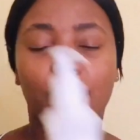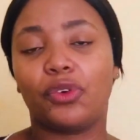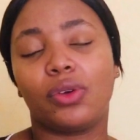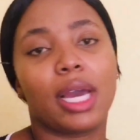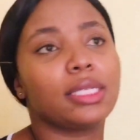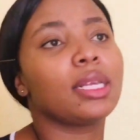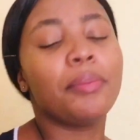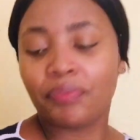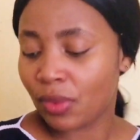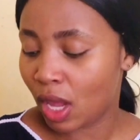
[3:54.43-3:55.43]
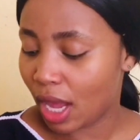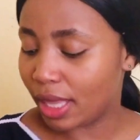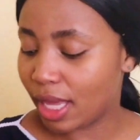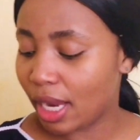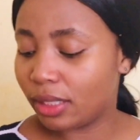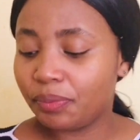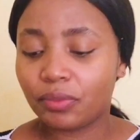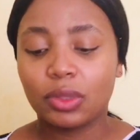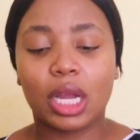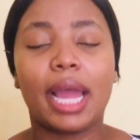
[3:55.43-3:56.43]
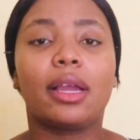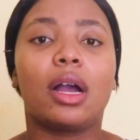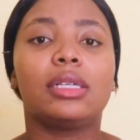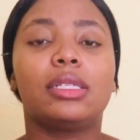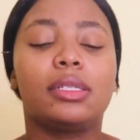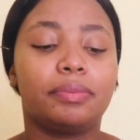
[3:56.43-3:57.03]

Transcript: for you guys. And then I got